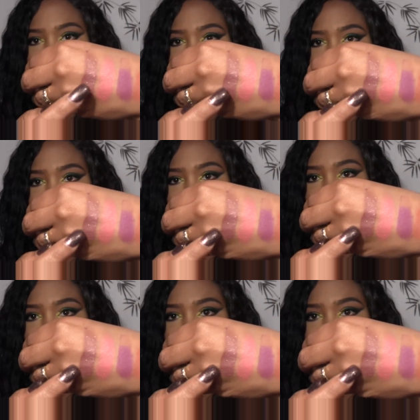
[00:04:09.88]
Right
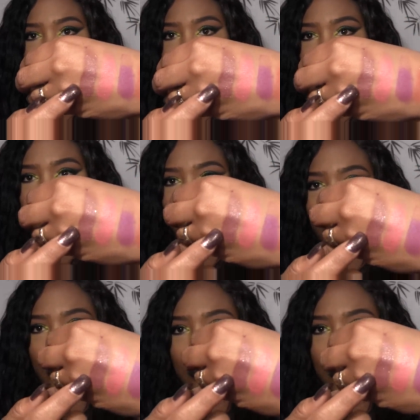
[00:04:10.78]
here. You see
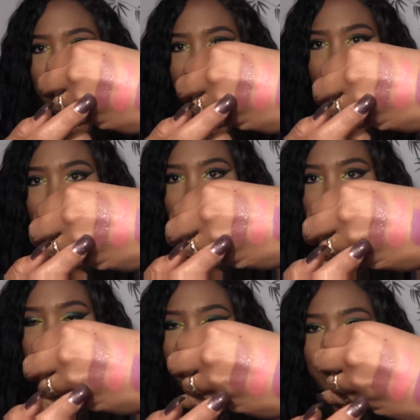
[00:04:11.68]
that shimmer, right?